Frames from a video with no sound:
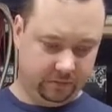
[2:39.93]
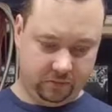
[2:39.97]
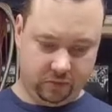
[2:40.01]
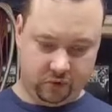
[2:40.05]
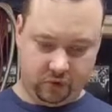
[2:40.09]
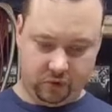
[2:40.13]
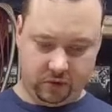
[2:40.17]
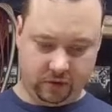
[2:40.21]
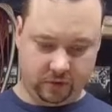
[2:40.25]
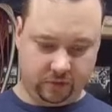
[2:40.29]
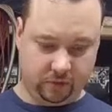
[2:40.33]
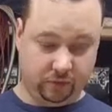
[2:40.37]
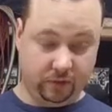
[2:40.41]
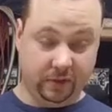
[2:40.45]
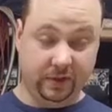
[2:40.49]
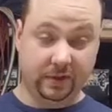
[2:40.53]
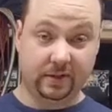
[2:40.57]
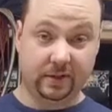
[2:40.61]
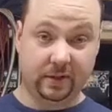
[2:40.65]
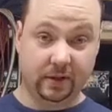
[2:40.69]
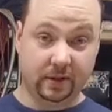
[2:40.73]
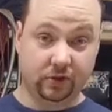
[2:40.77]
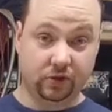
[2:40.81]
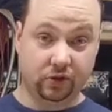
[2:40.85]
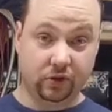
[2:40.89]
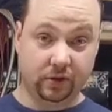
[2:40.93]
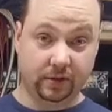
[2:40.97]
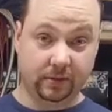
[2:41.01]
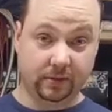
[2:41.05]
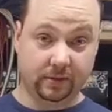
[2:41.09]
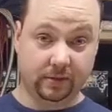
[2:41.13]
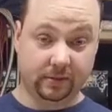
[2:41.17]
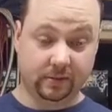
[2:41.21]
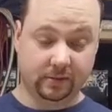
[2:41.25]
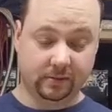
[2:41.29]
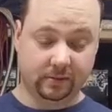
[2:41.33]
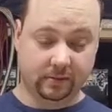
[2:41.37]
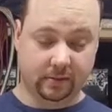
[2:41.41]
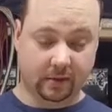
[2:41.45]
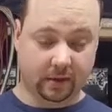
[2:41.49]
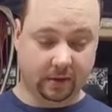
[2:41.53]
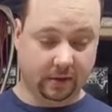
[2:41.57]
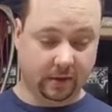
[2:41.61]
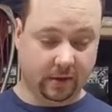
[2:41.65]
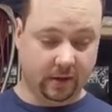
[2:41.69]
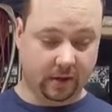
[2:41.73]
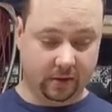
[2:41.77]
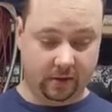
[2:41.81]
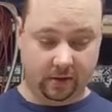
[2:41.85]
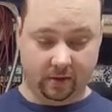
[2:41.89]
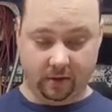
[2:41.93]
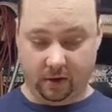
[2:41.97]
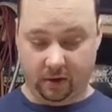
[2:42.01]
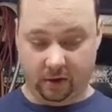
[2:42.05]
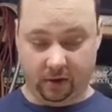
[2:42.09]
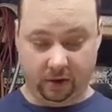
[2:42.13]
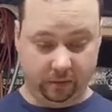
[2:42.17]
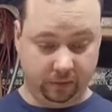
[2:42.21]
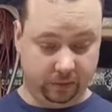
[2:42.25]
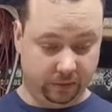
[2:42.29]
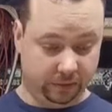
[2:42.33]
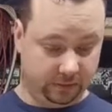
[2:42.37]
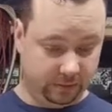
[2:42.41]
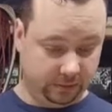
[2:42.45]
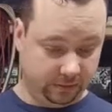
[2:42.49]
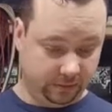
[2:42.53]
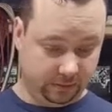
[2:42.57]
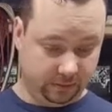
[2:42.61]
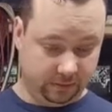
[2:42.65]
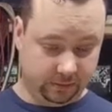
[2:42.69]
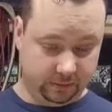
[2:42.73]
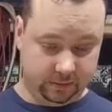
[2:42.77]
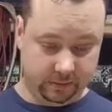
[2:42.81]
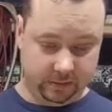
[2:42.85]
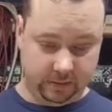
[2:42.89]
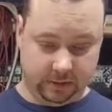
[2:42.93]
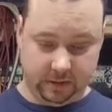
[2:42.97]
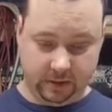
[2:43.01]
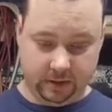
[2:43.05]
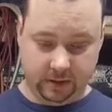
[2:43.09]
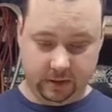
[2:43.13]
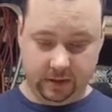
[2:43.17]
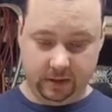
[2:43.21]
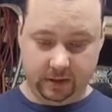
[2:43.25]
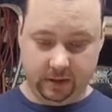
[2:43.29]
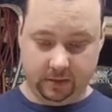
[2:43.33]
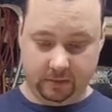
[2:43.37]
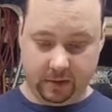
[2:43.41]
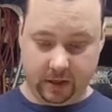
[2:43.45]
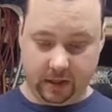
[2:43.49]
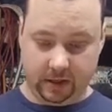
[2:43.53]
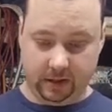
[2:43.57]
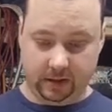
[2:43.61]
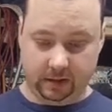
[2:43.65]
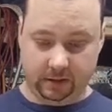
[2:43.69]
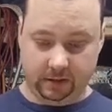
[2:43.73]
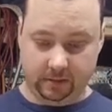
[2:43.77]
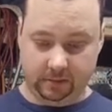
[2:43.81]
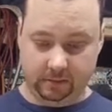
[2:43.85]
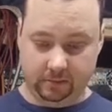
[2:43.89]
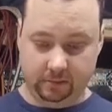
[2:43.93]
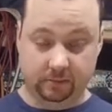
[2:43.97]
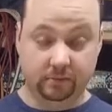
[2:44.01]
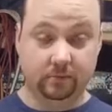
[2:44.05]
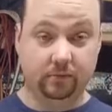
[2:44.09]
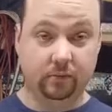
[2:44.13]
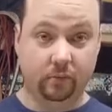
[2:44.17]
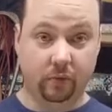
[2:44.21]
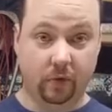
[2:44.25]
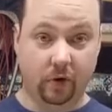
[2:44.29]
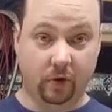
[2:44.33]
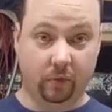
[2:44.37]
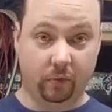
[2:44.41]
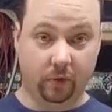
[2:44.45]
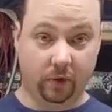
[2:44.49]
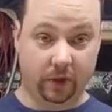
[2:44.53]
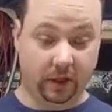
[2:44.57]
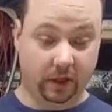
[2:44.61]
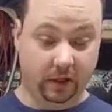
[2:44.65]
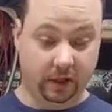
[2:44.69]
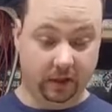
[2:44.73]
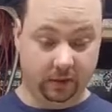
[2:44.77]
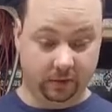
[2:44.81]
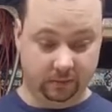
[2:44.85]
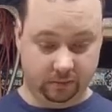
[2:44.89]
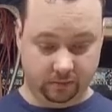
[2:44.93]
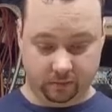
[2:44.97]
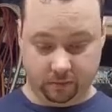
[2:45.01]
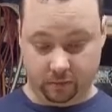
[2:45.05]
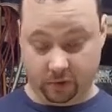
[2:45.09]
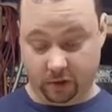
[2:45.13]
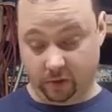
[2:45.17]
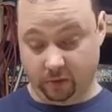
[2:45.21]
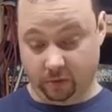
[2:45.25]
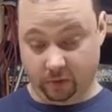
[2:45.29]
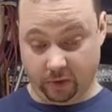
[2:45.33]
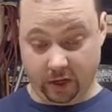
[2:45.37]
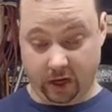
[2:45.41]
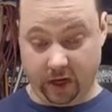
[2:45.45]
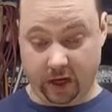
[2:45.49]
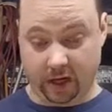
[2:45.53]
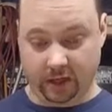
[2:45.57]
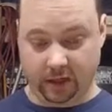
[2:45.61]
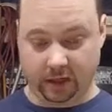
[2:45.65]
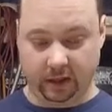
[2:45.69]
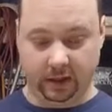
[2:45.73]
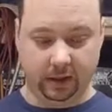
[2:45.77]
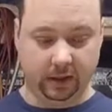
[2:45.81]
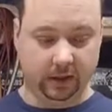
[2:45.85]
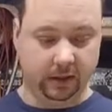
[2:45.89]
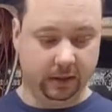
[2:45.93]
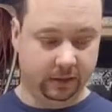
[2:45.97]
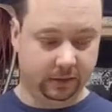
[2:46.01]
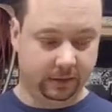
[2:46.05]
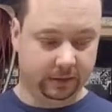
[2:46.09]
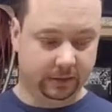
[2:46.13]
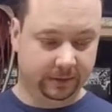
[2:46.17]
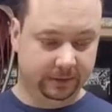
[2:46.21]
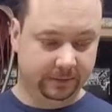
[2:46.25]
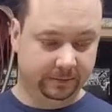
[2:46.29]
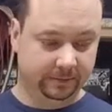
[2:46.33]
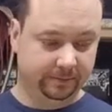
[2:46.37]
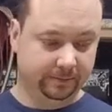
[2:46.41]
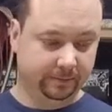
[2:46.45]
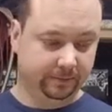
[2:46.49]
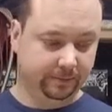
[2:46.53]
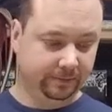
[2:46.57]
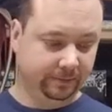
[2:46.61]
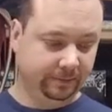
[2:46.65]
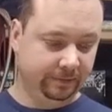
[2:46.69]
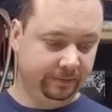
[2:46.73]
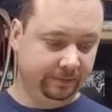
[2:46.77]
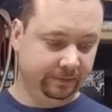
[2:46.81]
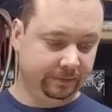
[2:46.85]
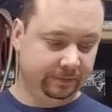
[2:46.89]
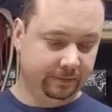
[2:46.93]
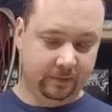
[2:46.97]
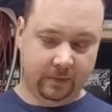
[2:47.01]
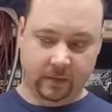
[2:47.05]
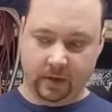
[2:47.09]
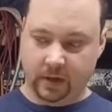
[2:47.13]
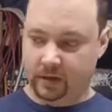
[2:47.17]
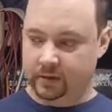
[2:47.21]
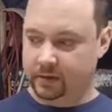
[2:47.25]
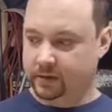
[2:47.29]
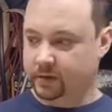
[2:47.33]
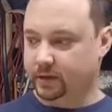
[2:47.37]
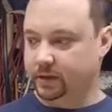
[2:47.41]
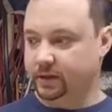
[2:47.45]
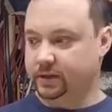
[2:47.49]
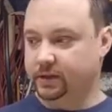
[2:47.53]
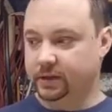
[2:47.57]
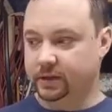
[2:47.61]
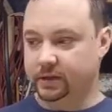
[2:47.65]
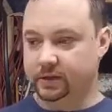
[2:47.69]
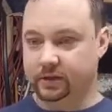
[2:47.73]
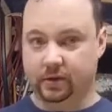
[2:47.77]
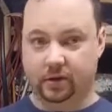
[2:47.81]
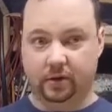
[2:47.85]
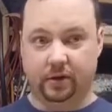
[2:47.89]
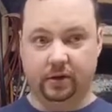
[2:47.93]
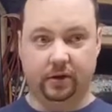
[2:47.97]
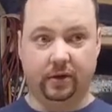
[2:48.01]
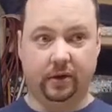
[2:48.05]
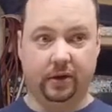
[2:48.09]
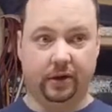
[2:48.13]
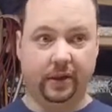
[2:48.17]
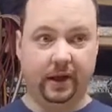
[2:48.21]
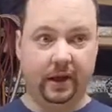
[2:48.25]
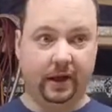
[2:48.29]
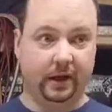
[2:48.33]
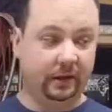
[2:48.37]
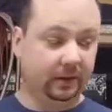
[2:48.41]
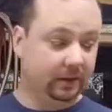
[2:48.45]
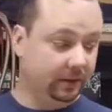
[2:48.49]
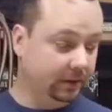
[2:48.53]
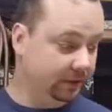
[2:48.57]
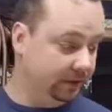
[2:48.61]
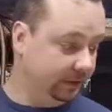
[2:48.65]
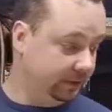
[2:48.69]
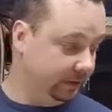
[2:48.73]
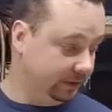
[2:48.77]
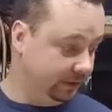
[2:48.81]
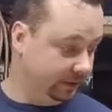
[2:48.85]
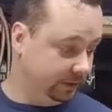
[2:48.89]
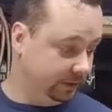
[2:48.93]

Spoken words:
just restitch this and cut it all up to make it what I need. So let's get started on that.